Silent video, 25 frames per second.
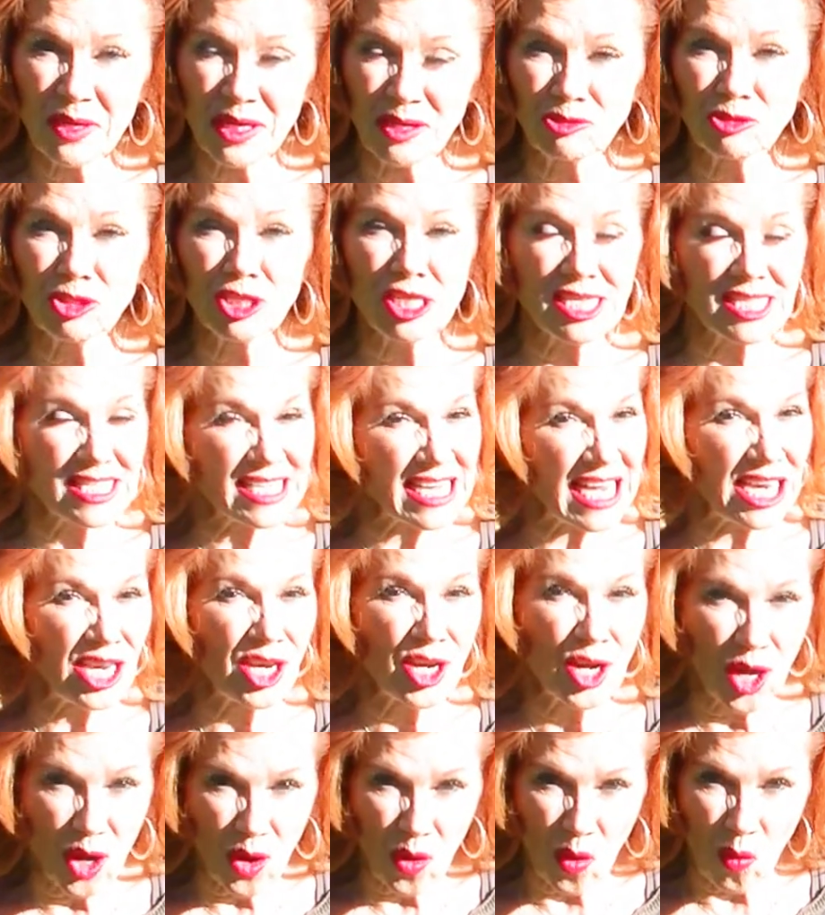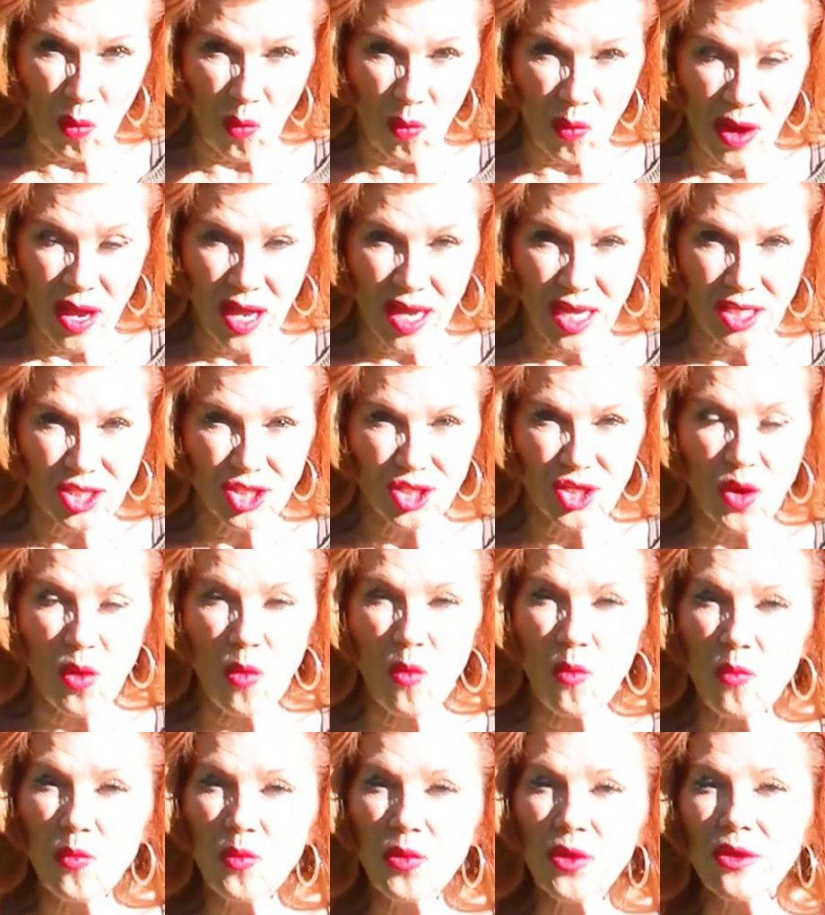to be able to say no.
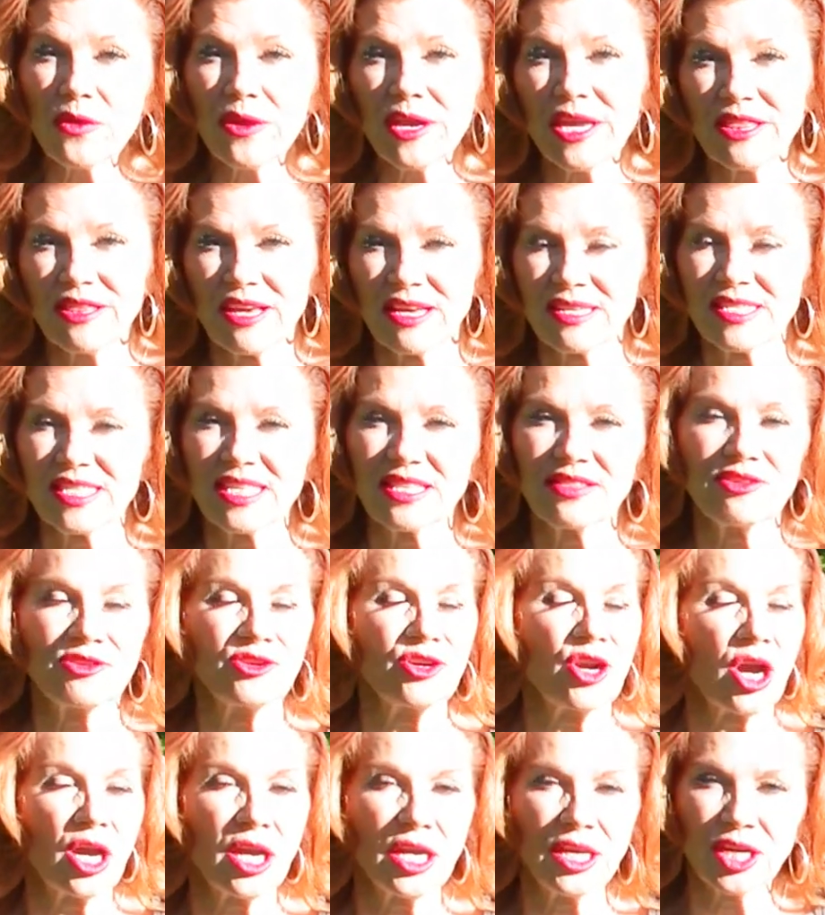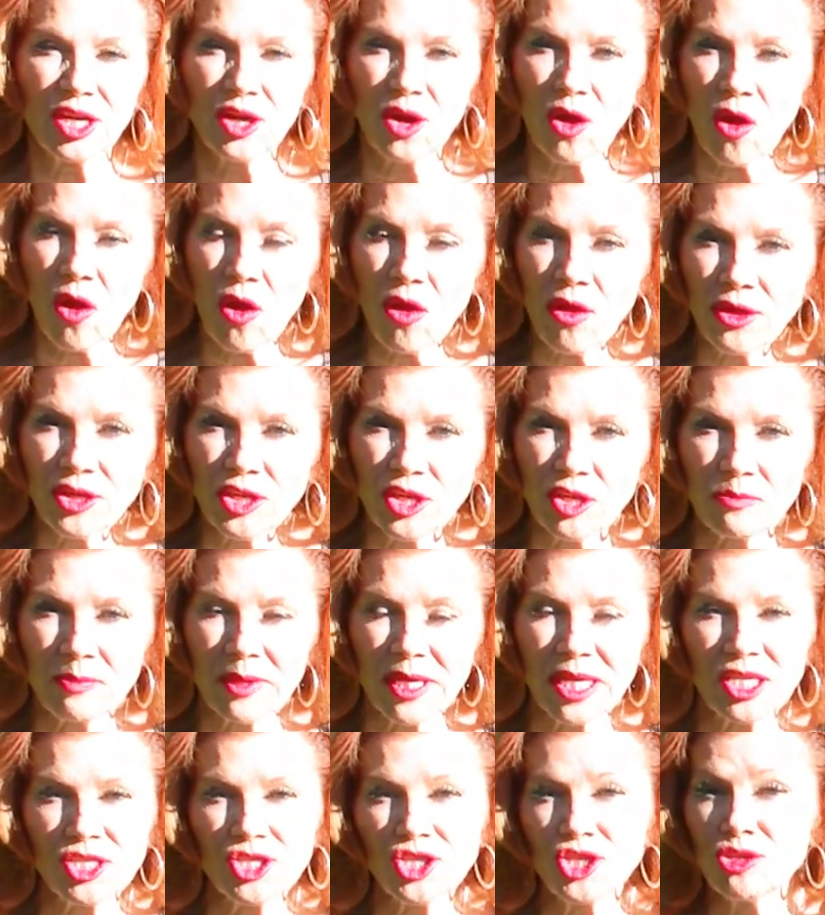Don't worry that they're not going to call you
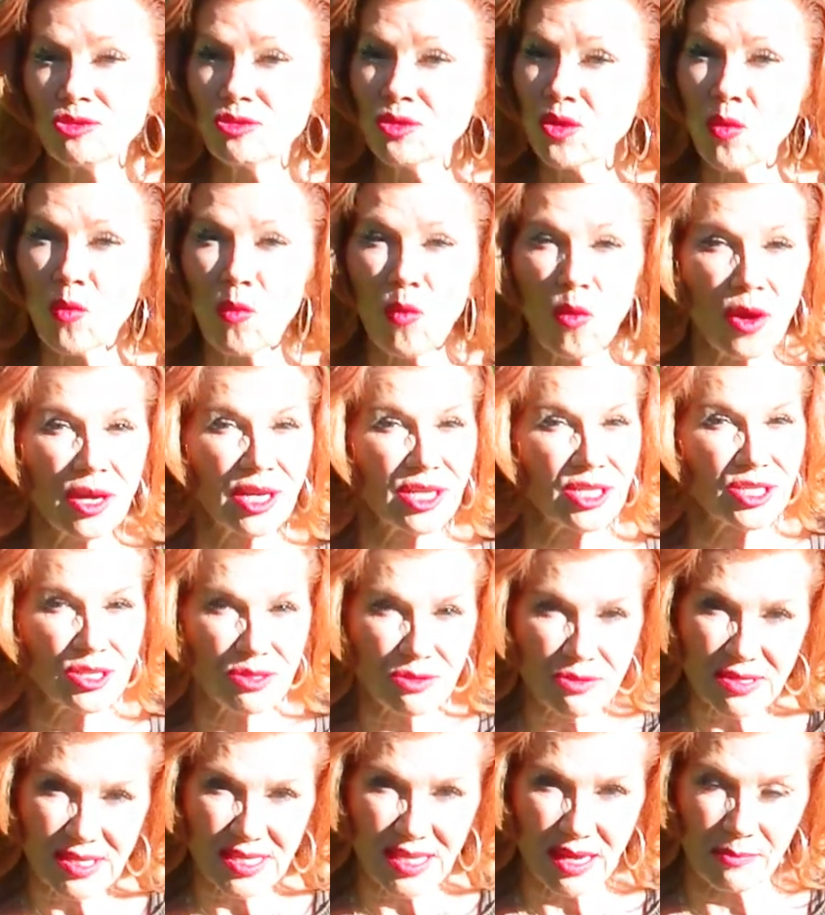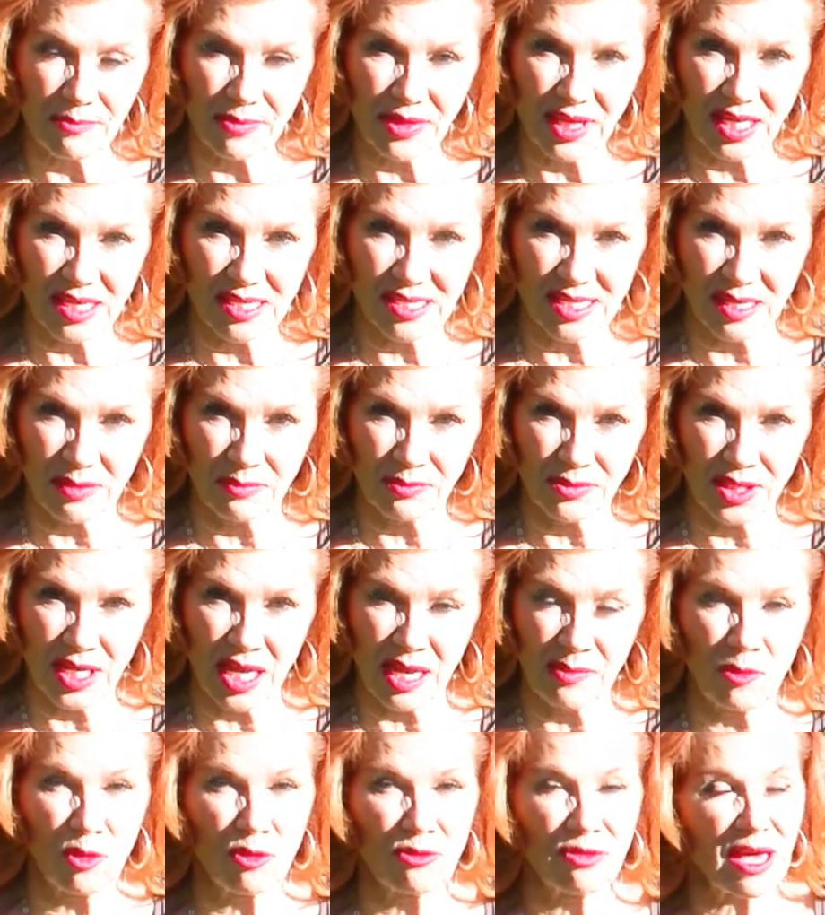because you don't want to do something
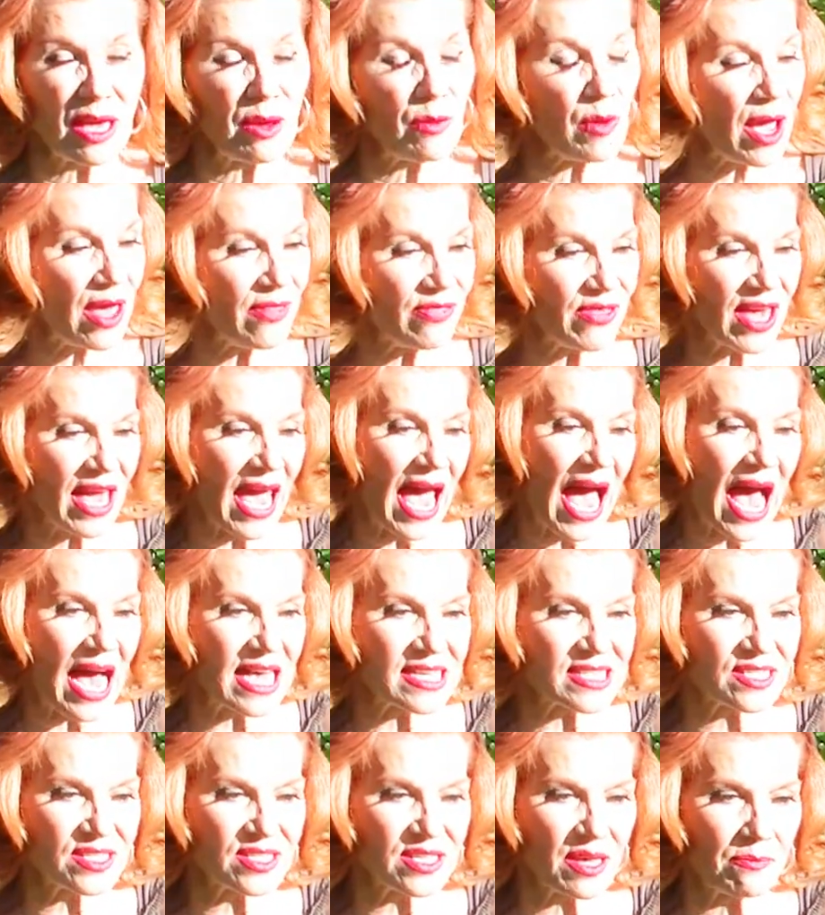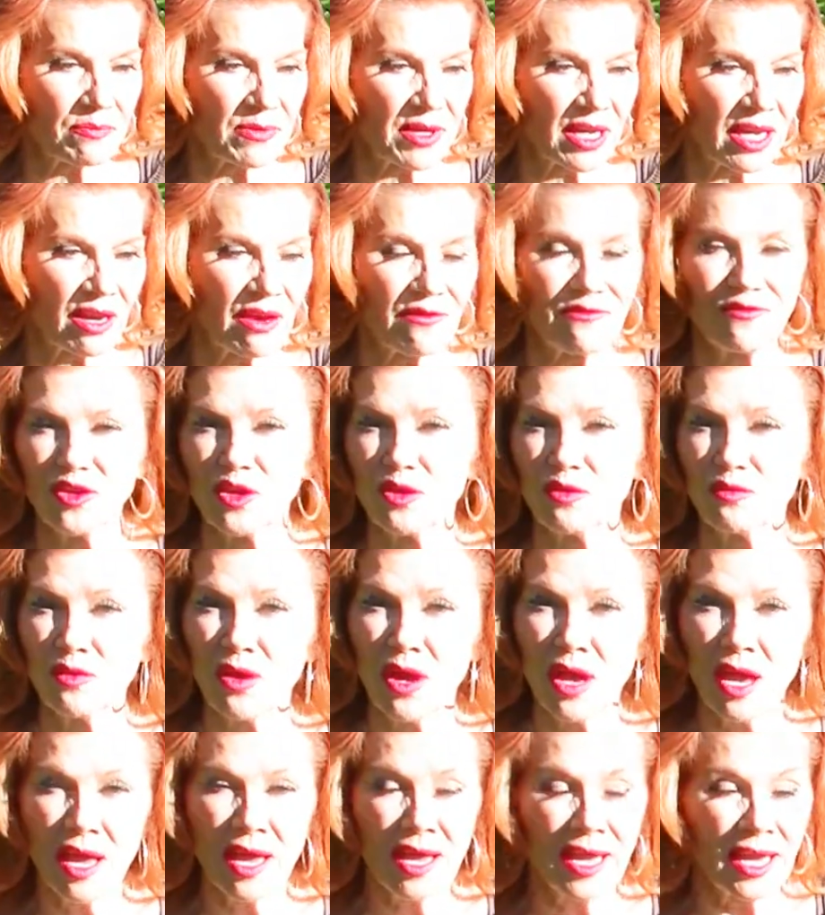sometime or they, they ask something of you
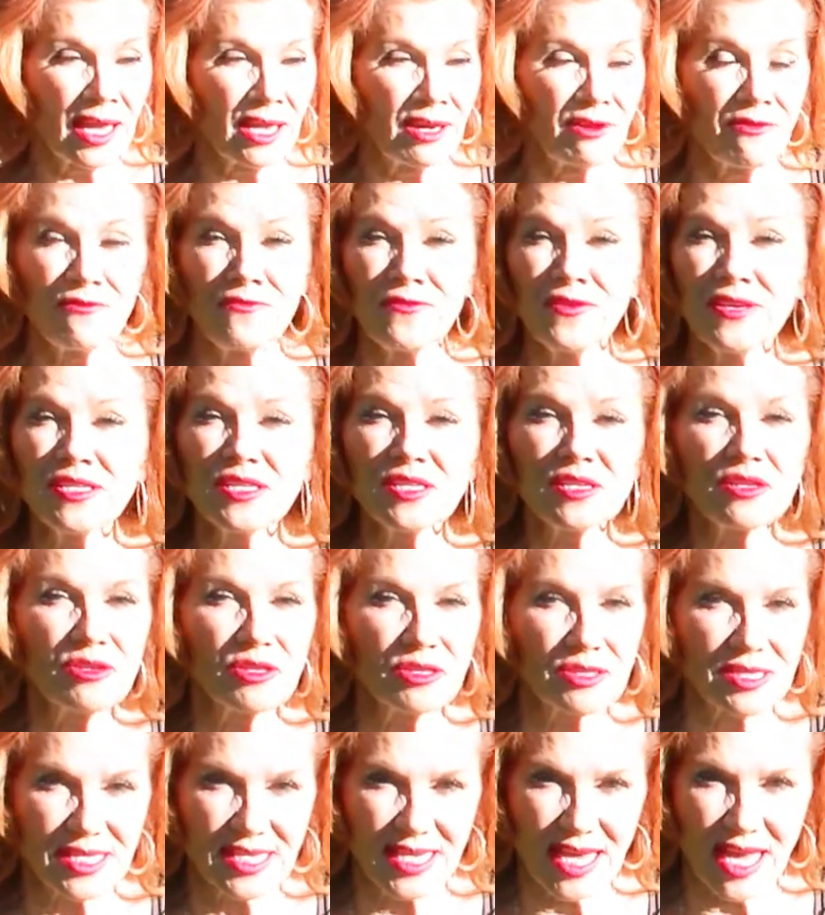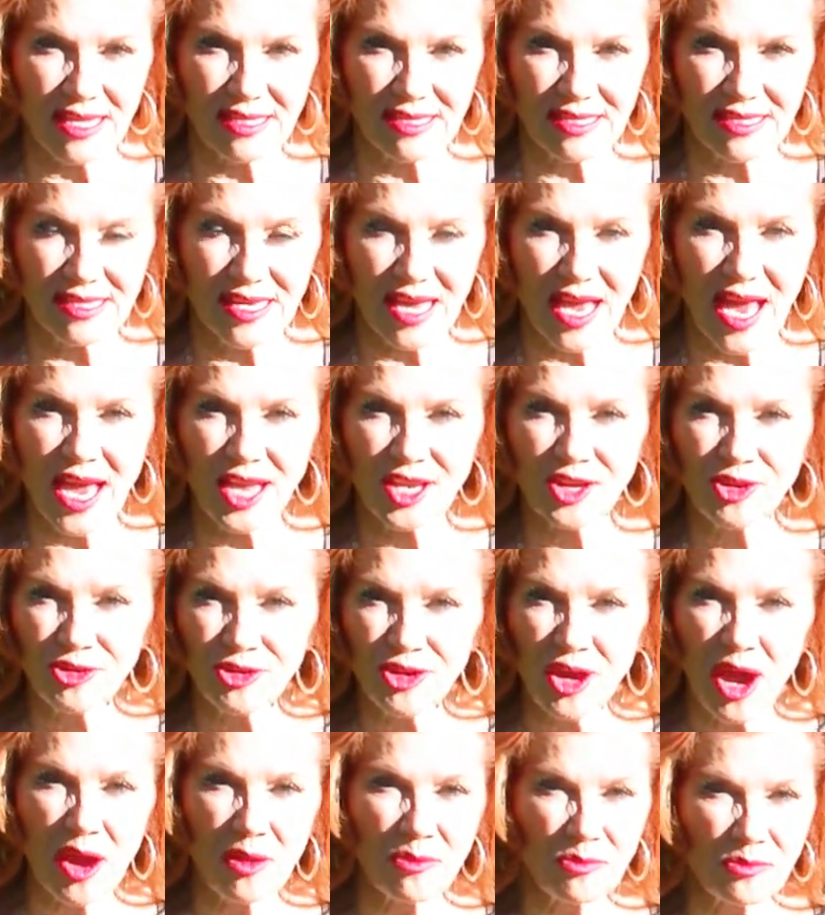in a physical sense and
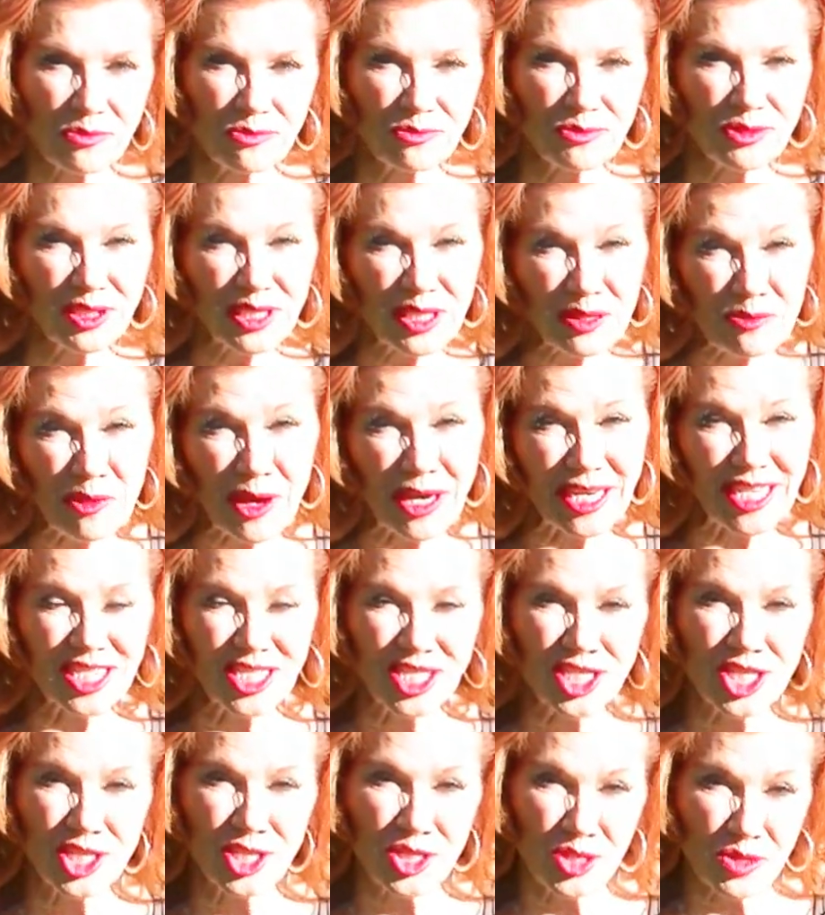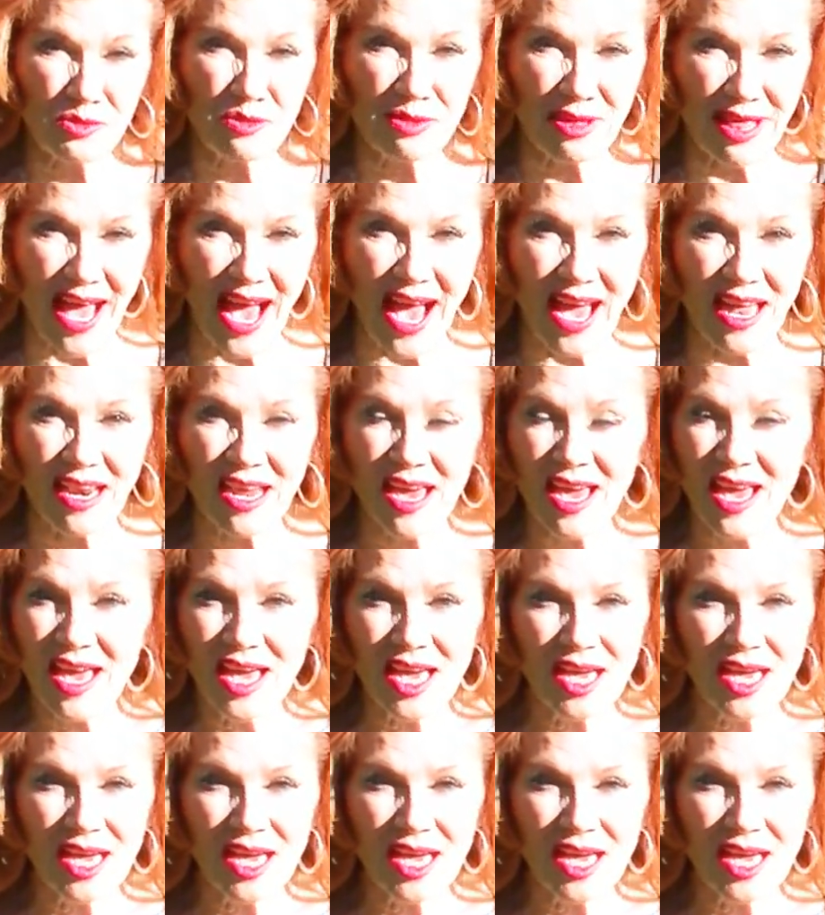you're not really ready to do that.